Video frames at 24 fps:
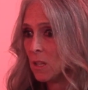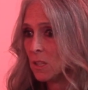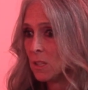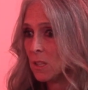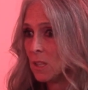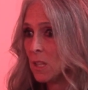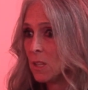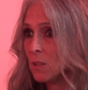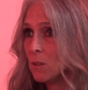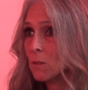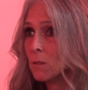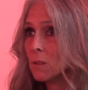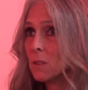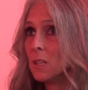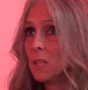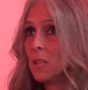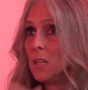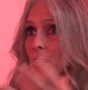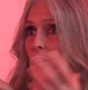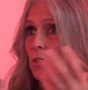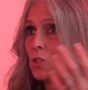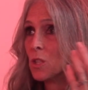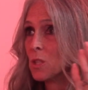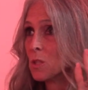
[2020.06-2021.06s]

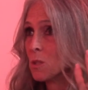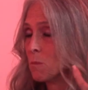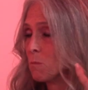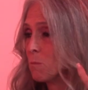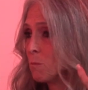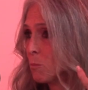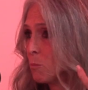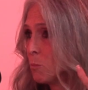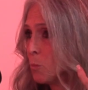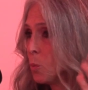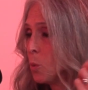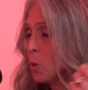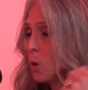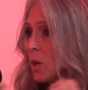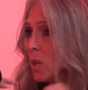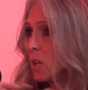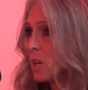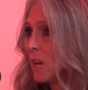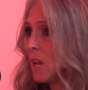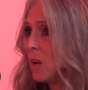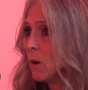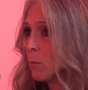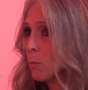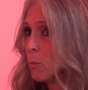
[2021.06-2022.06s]
literally just put
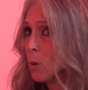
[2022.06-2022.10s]
it